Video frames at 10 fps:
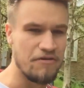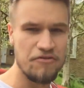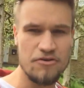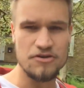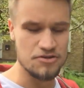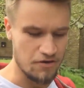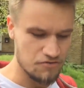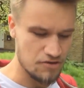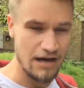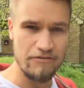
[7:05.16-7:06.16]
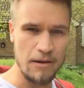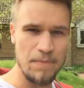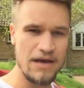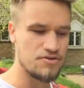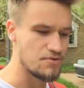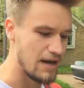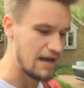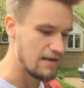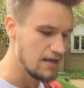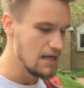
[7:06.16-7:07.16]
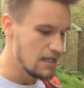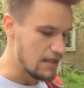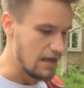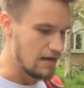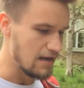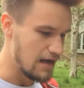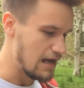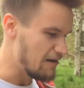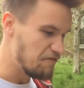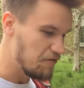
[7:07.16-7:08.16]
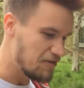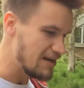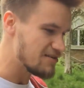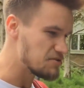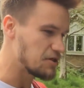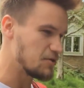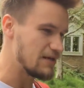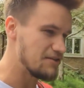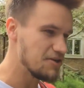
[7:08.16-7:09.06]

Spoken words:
And if you're sort of driving a petrol head, then 1,500 quid,